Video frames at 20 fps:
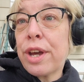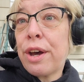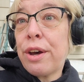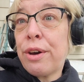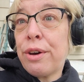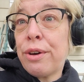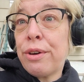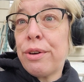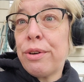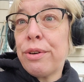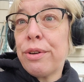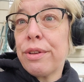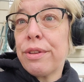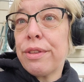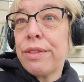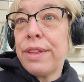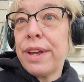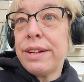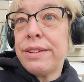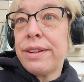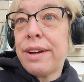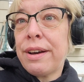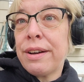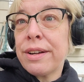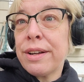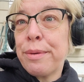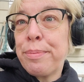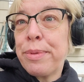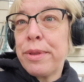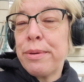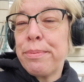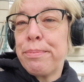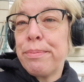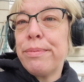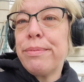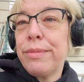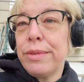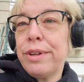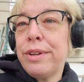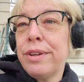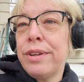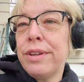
so they dock up their